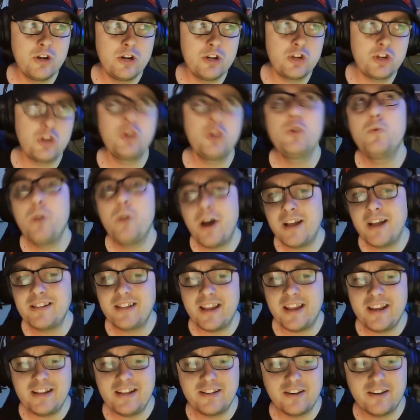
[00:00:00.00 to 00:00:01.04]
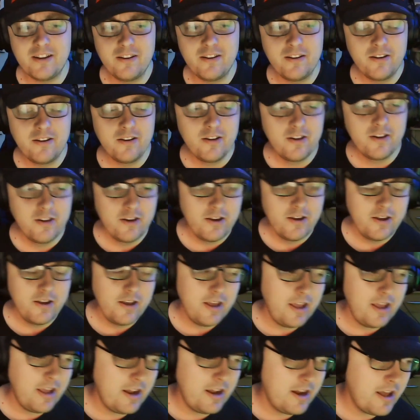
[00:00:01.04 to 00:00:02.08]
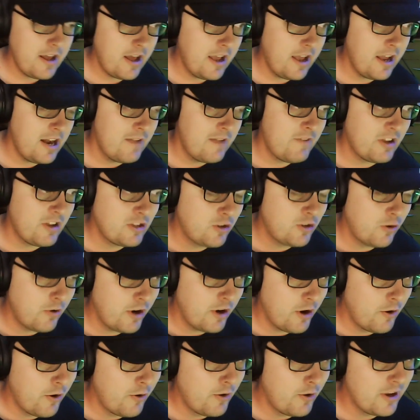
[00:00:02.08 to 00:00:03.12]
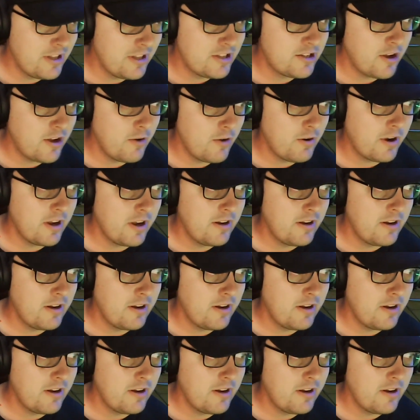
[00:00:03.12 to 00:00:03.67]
2 nights later in the Victoria Hall in Stoke.